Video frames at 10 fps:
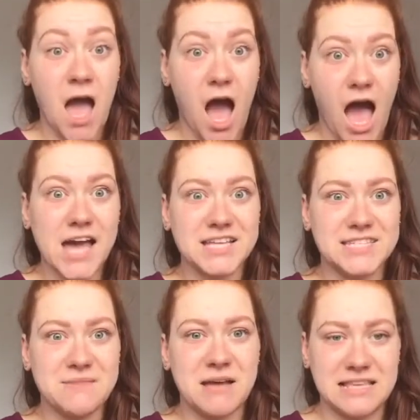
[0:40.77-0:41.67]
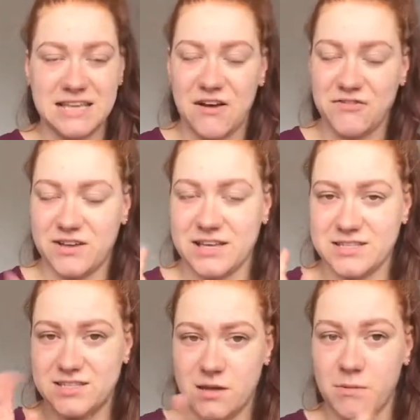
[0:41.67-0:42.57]
I can see myself,
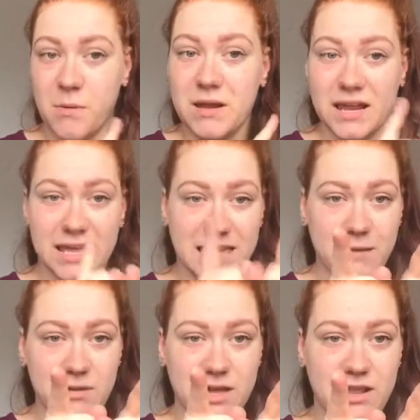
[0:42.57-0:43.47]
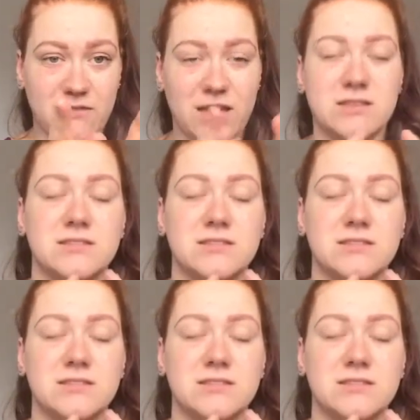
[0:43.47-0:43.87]
so I'm probably going to keep looking over here.